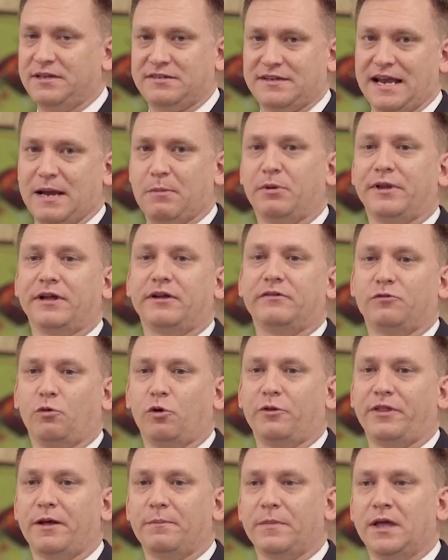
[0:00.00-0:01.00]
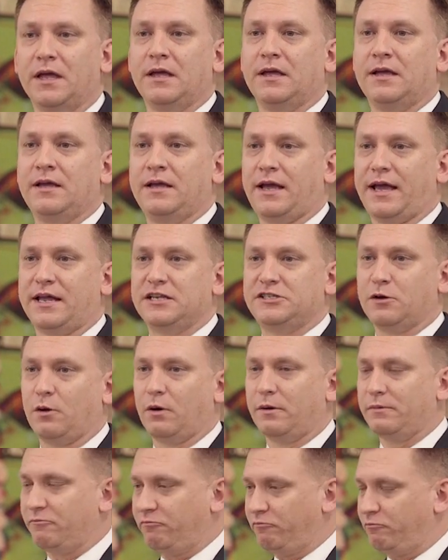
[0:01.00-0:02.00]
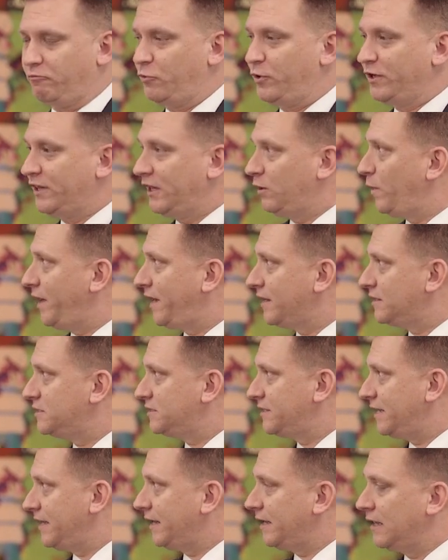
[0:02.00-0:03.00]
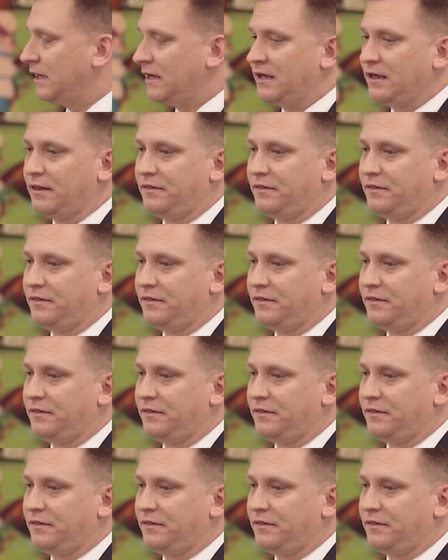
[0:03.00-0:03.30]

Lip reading: disabling for them. And so really we can see